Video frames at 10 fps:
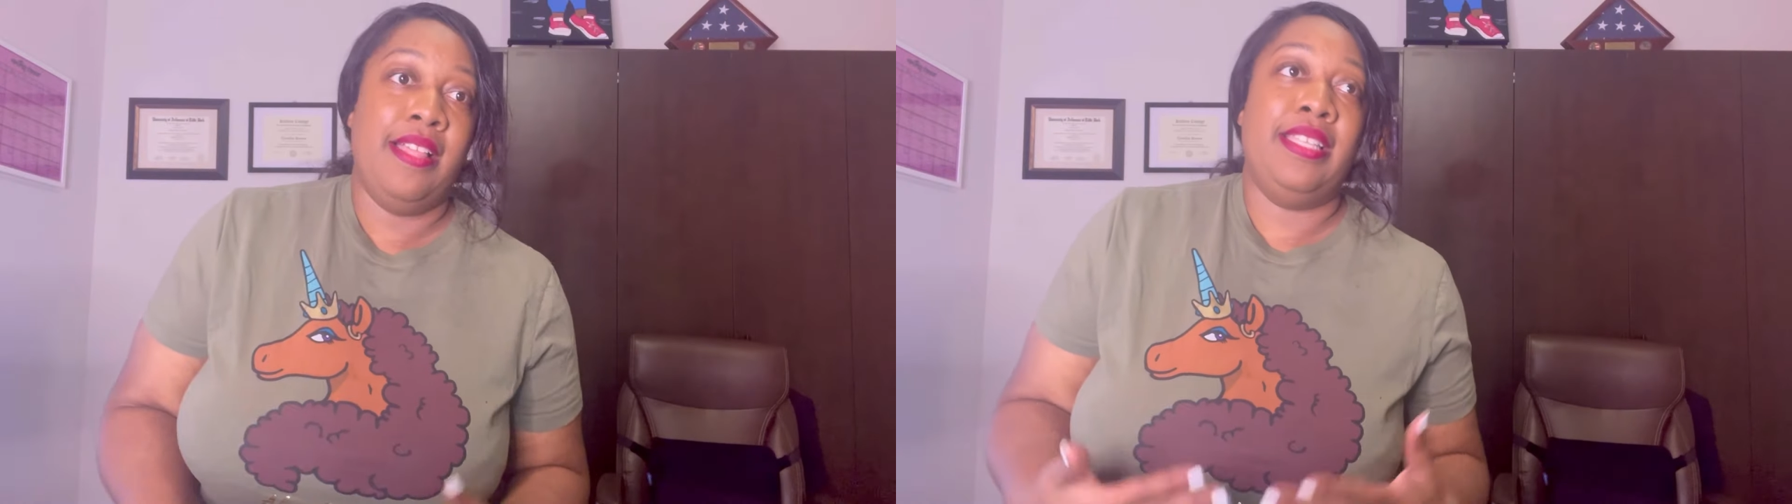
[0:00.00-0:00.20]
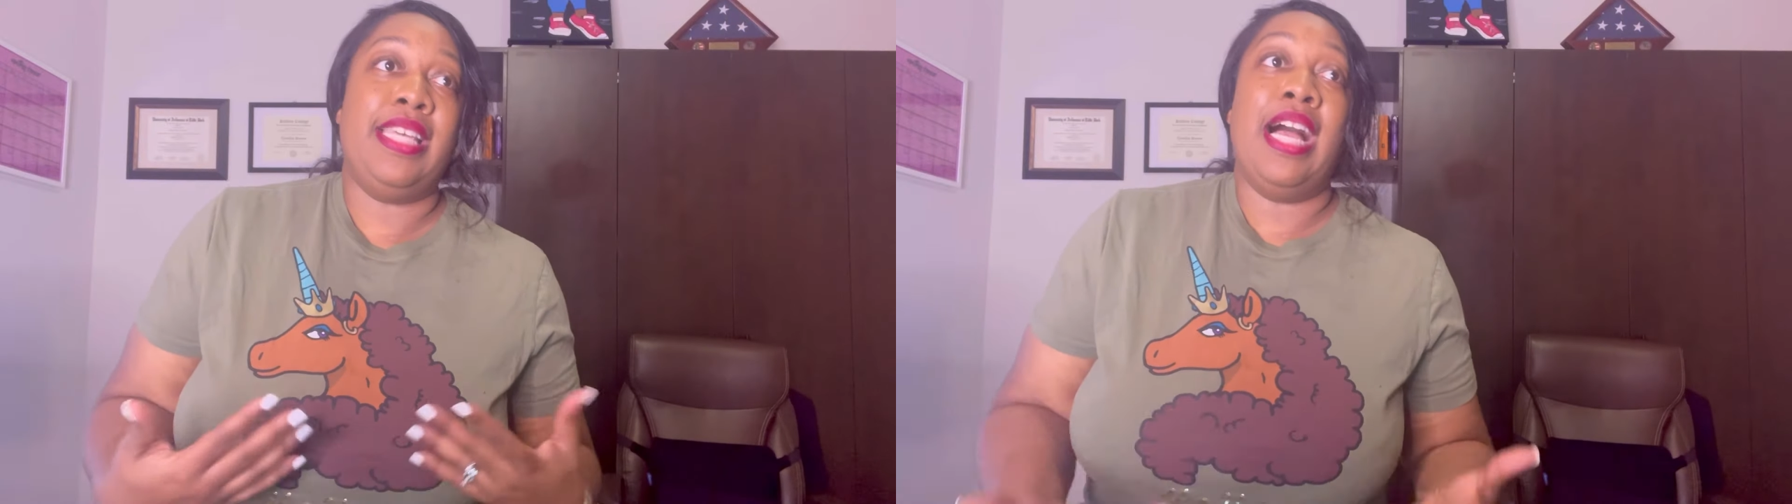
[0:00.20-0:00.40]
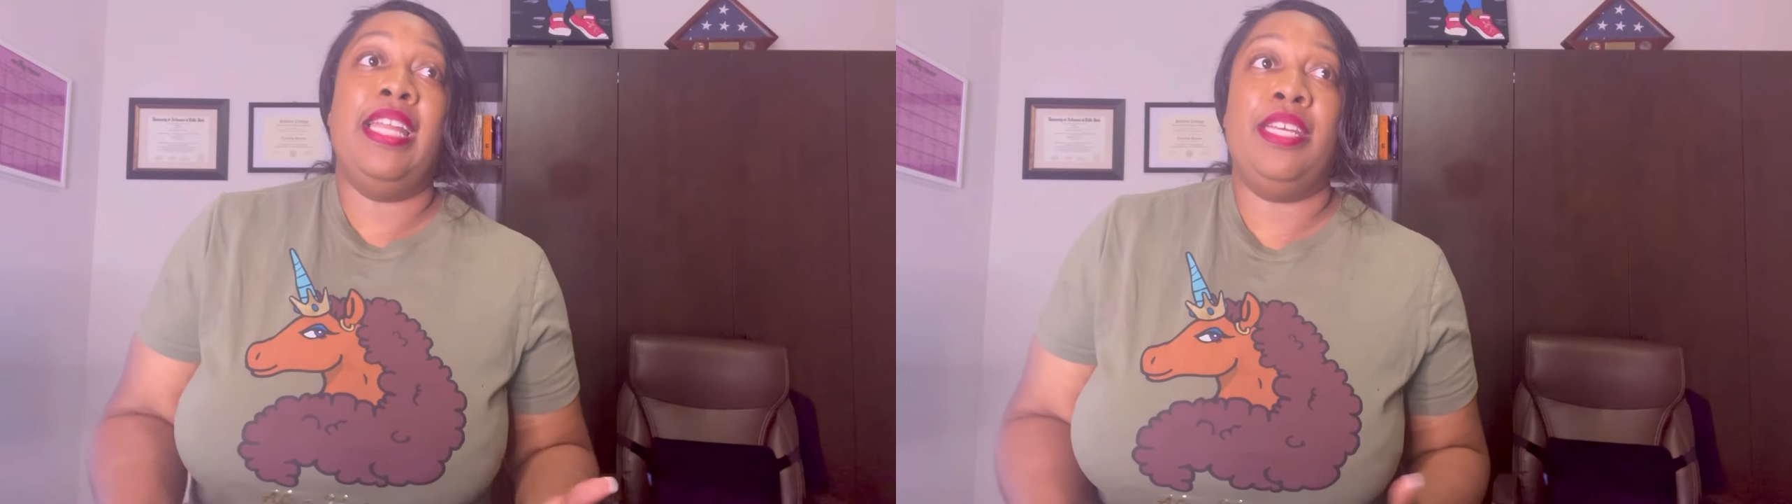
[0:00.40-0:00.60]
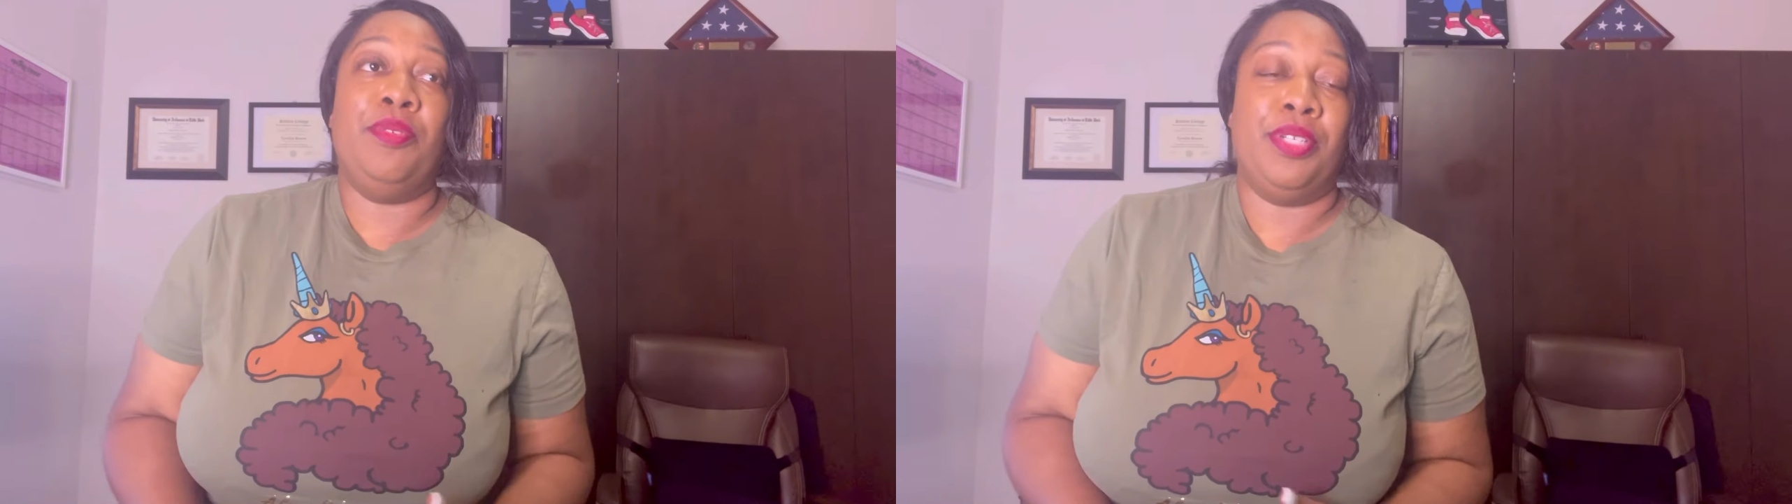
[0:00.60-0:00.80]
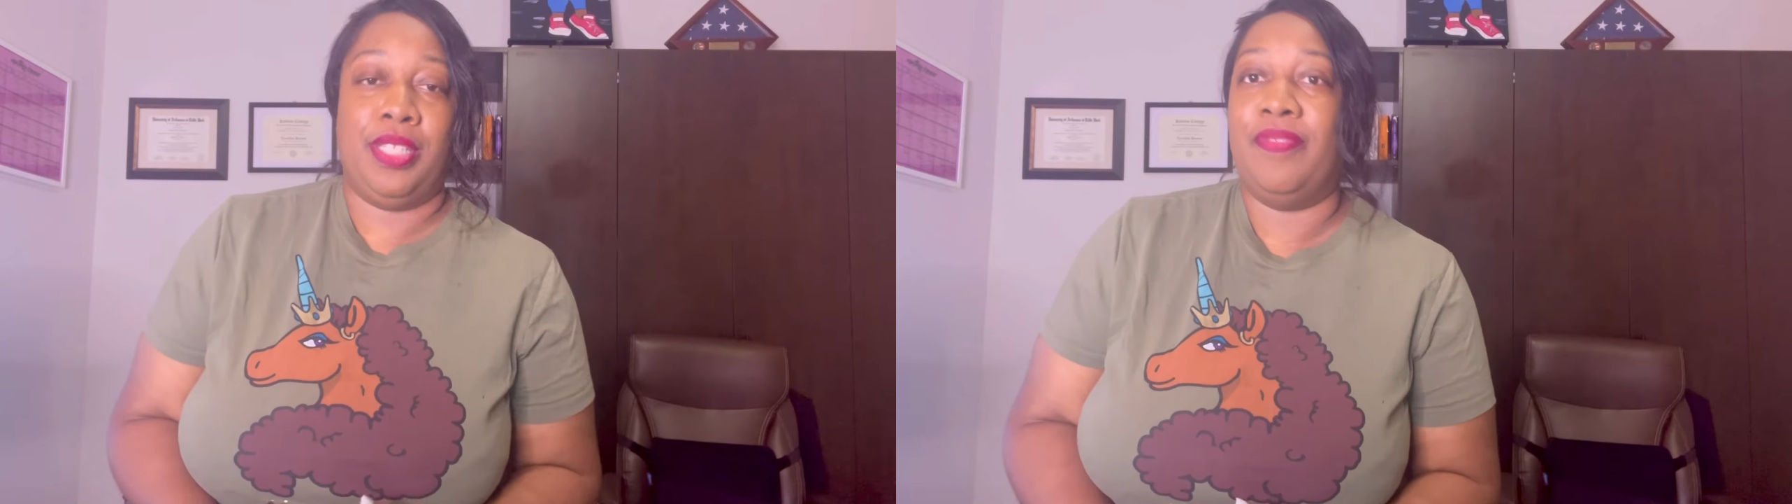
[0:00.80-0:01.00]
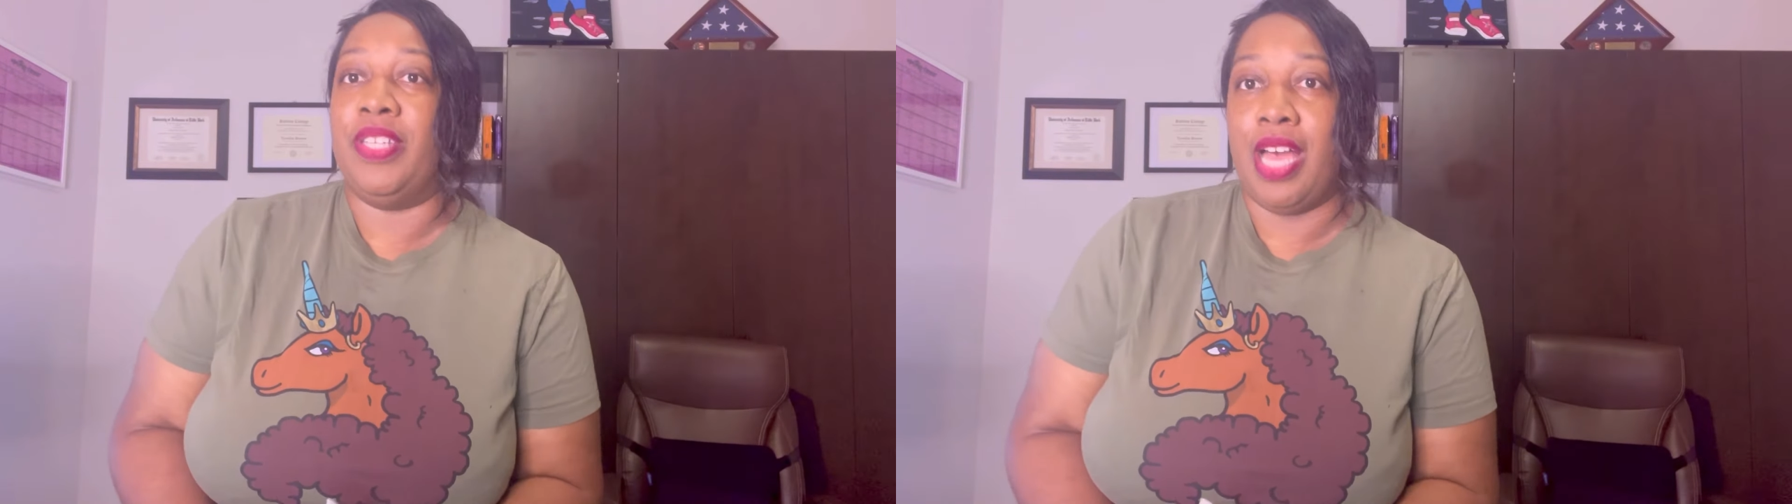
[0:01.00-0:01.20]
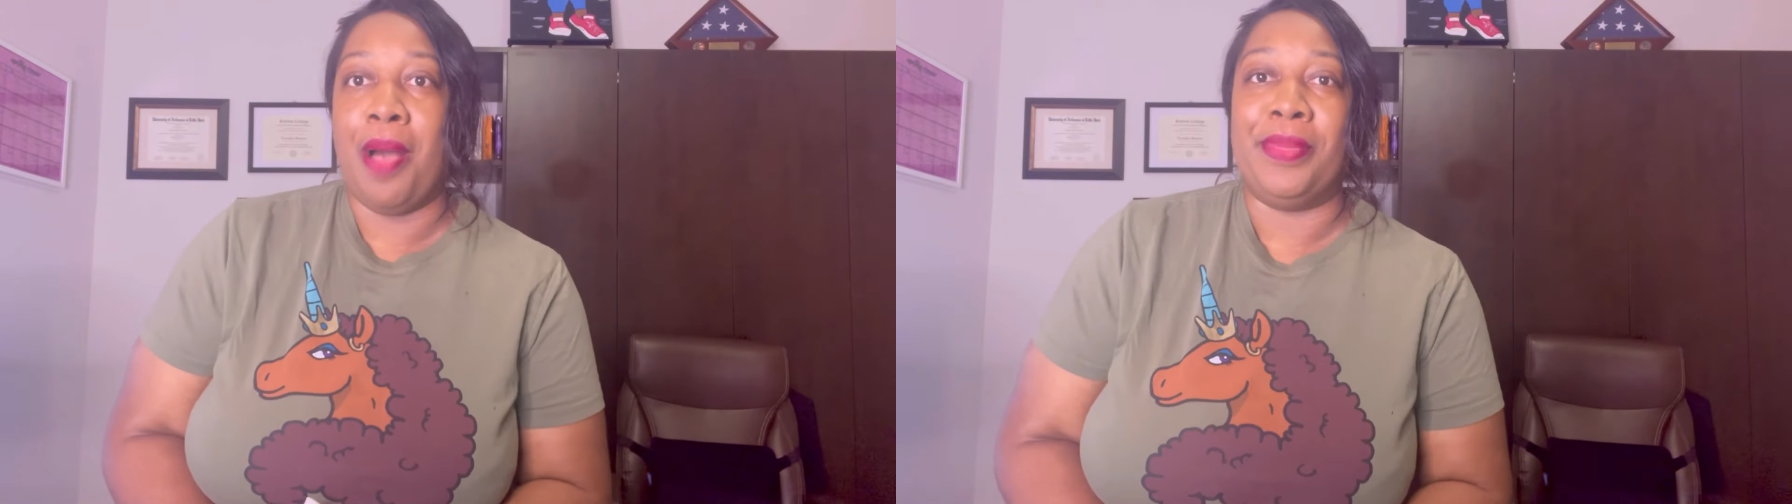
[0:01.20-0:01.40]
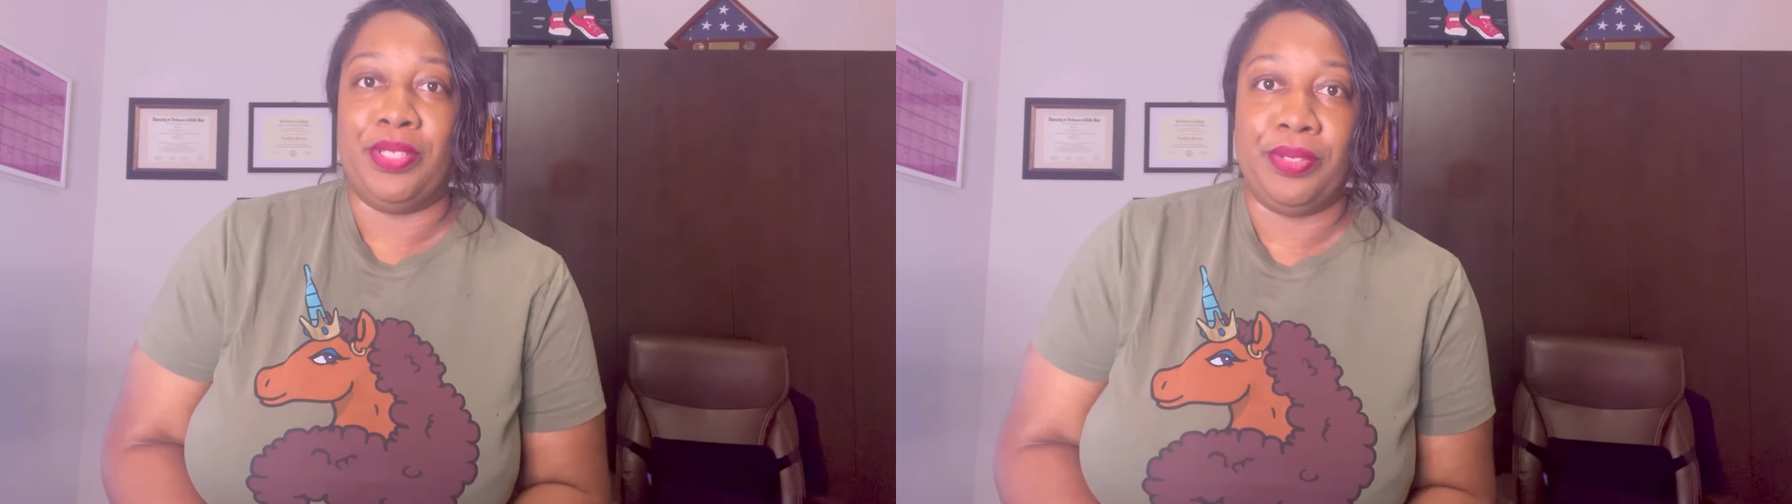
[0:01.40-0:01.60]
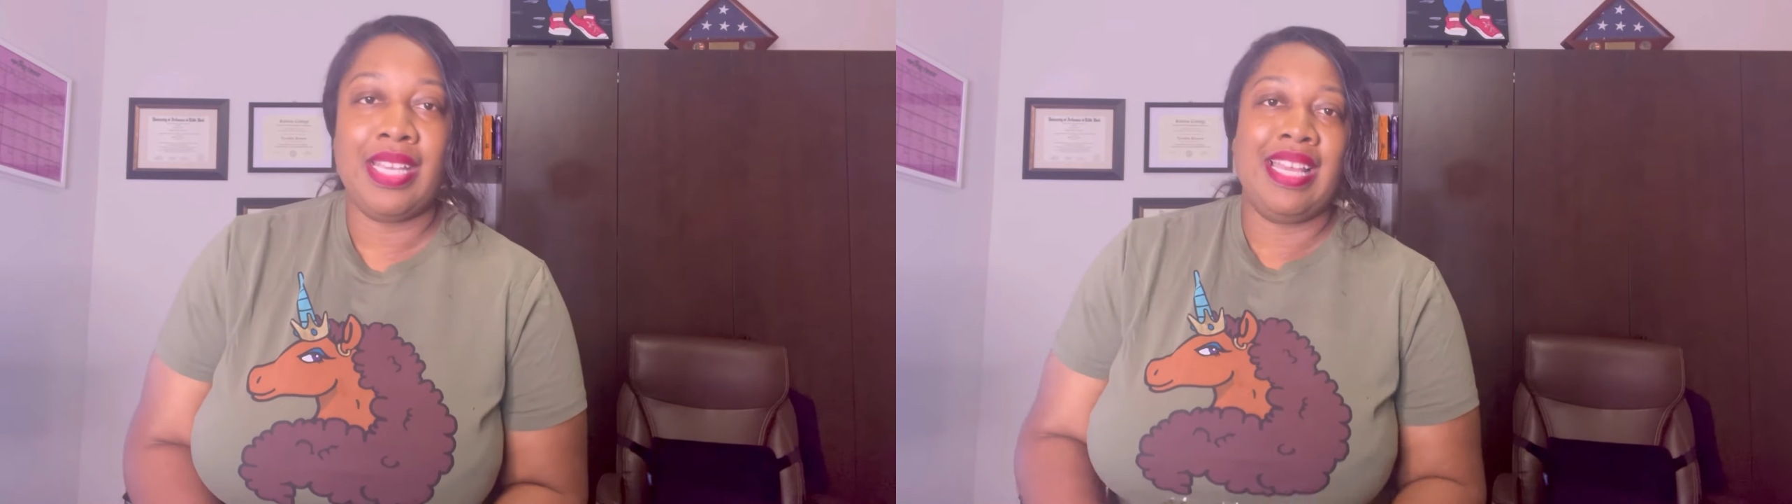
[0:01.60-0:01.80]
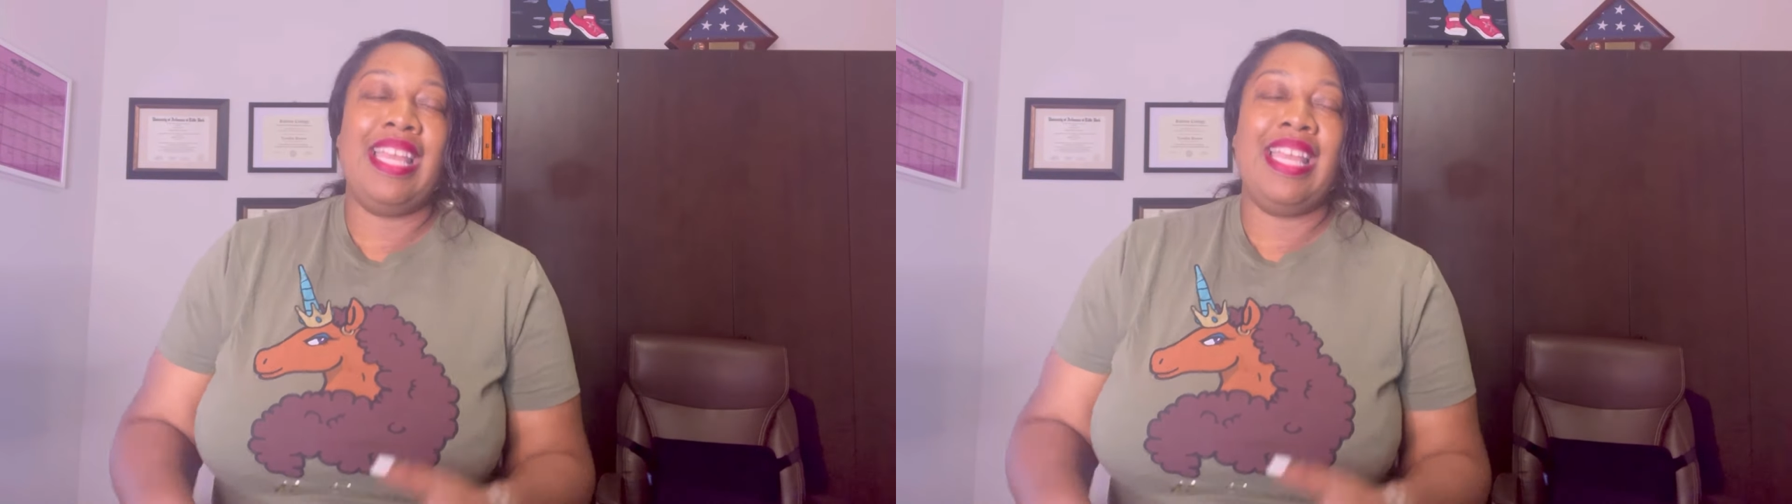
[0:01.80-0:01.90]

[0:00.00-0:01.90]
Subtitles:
Dining was phenomenal.